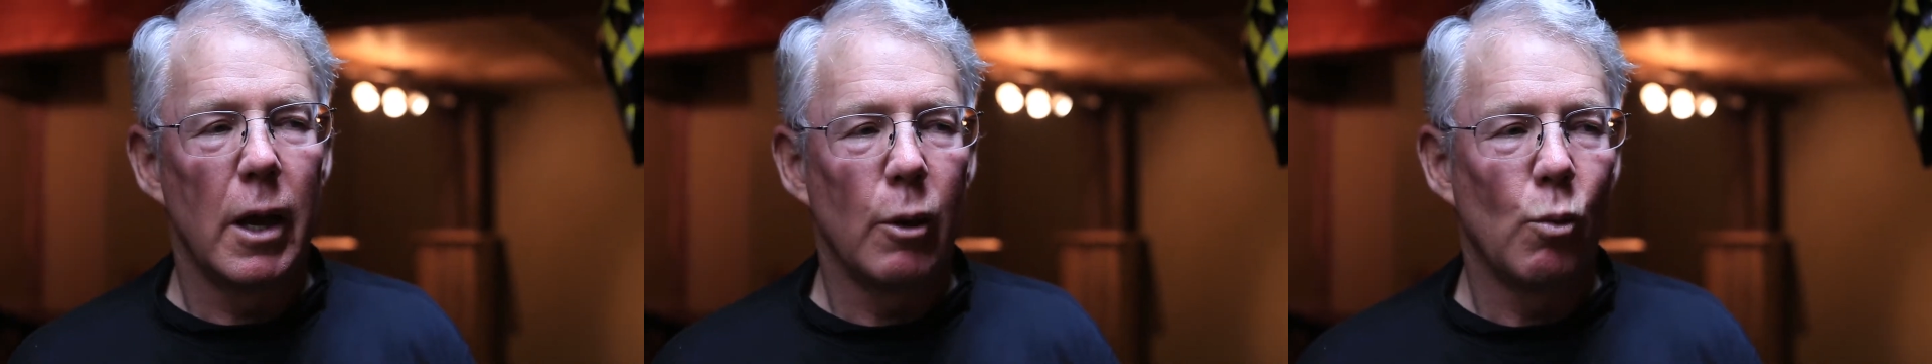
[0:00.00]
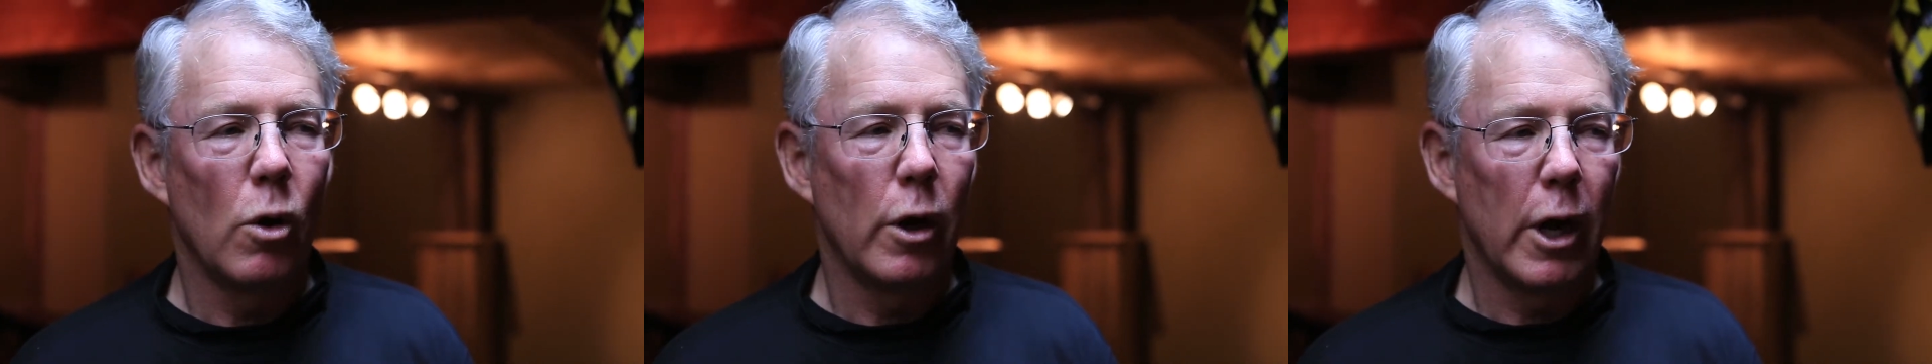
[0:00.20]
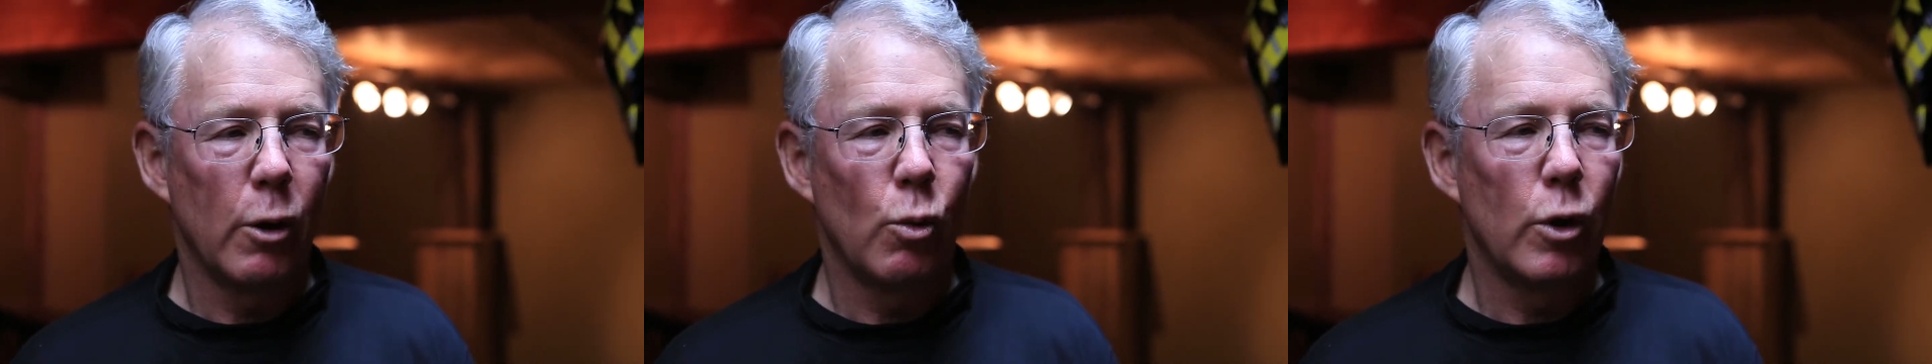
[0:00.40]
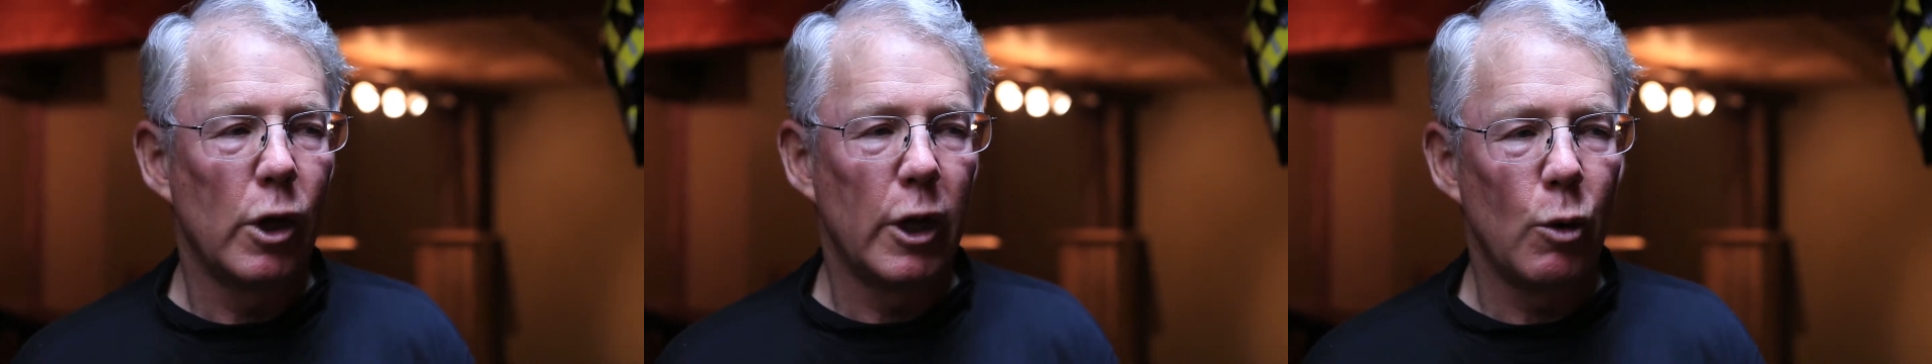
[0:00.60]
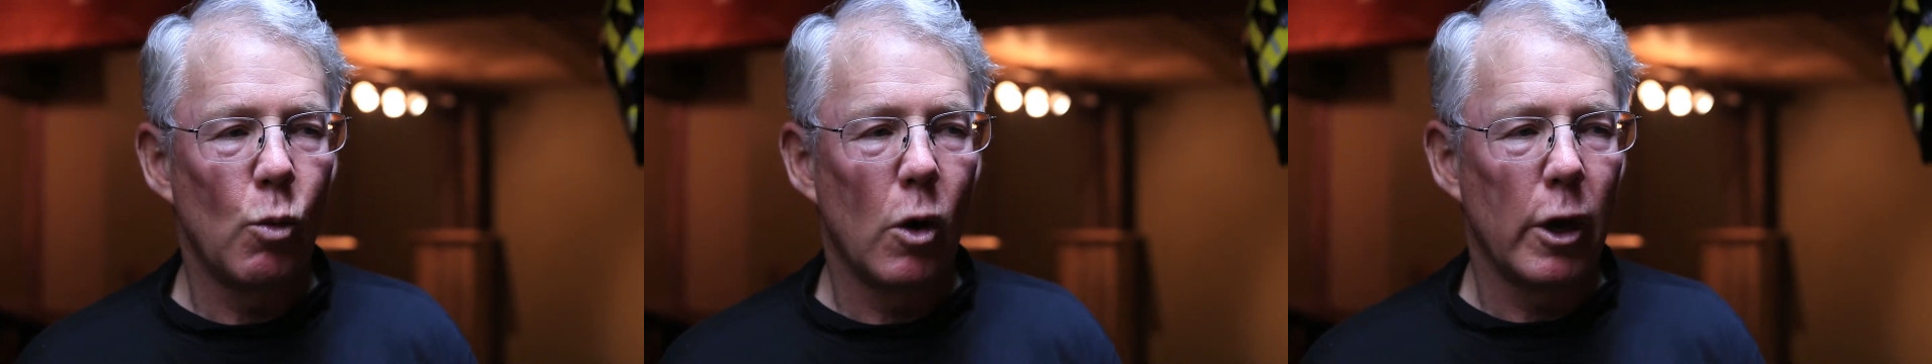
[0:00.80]
And what I
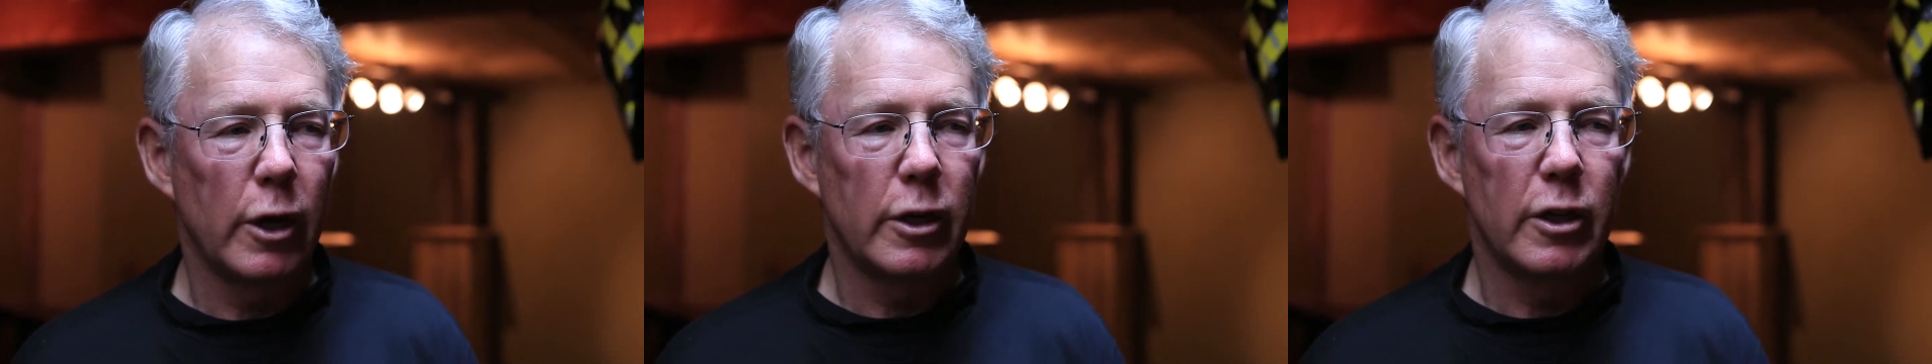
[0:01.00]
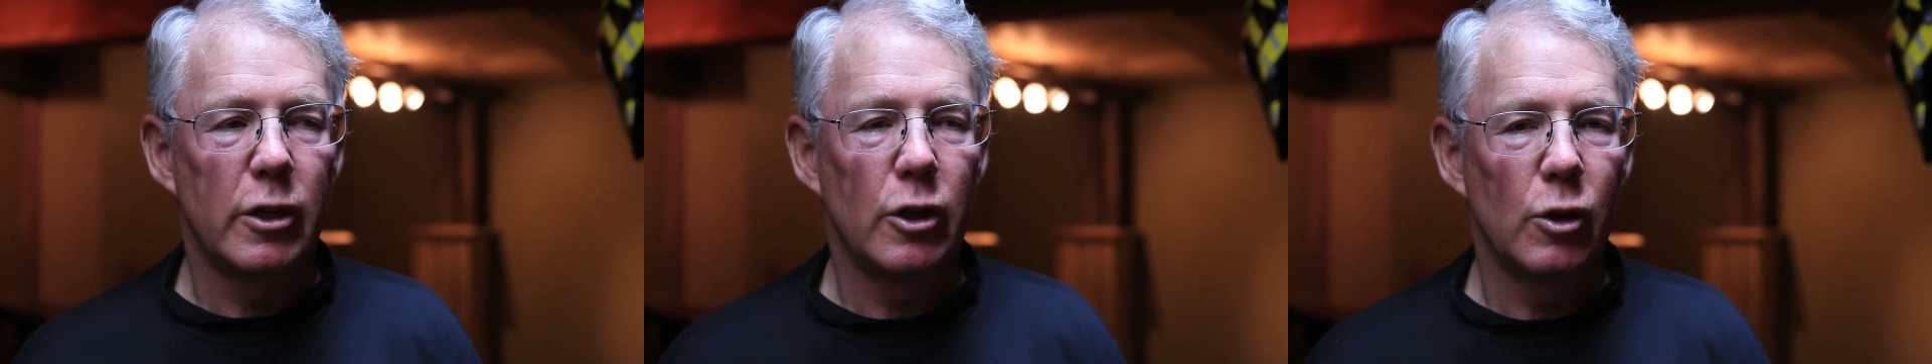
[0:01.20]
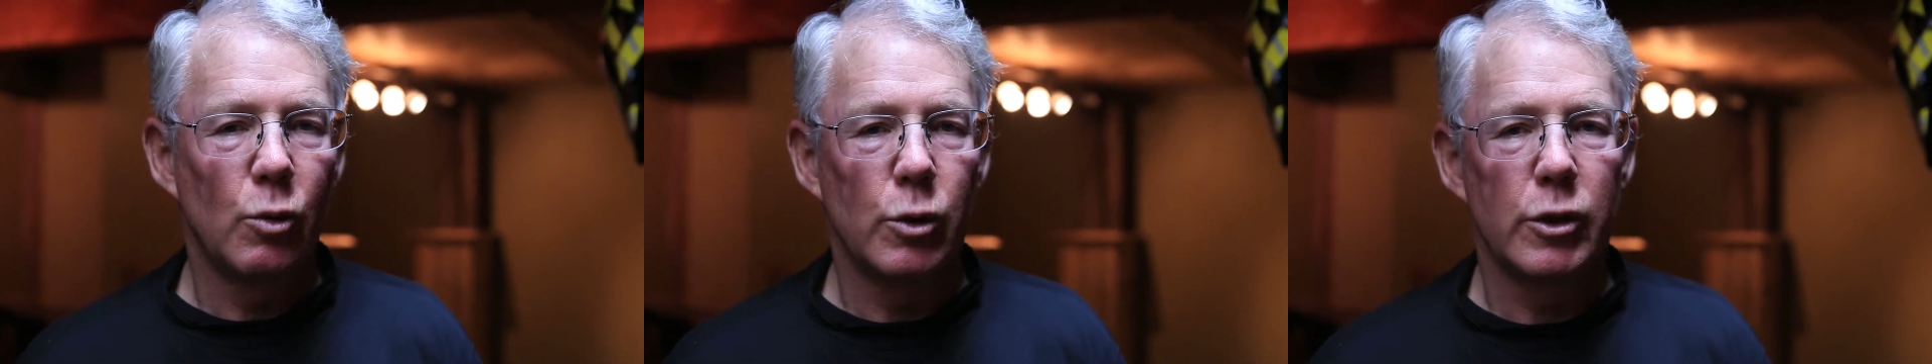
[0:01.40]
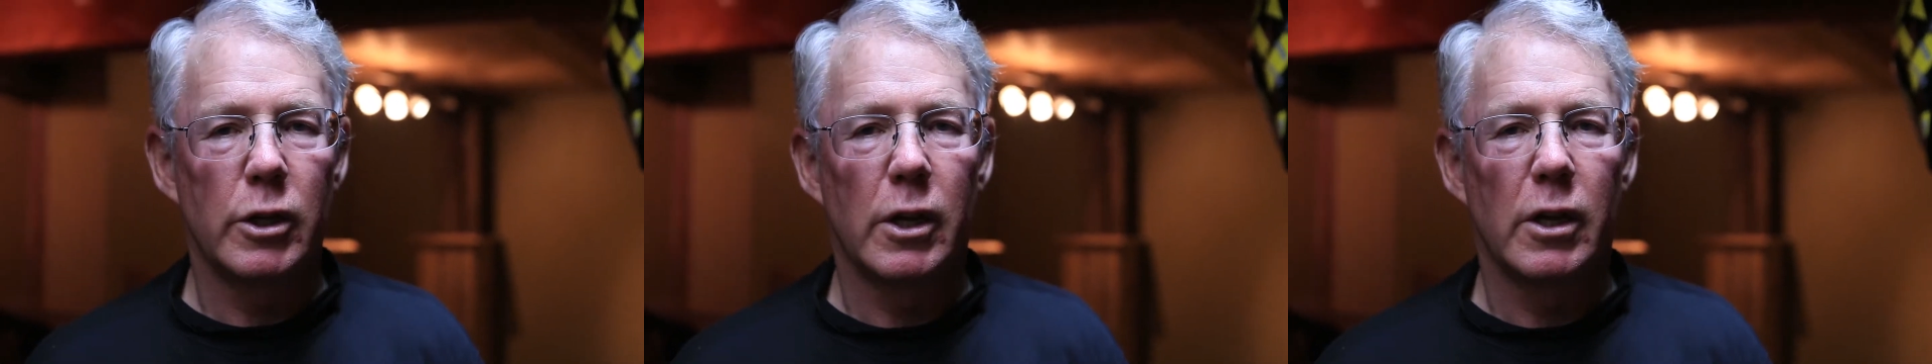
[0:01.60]
really wanted to do was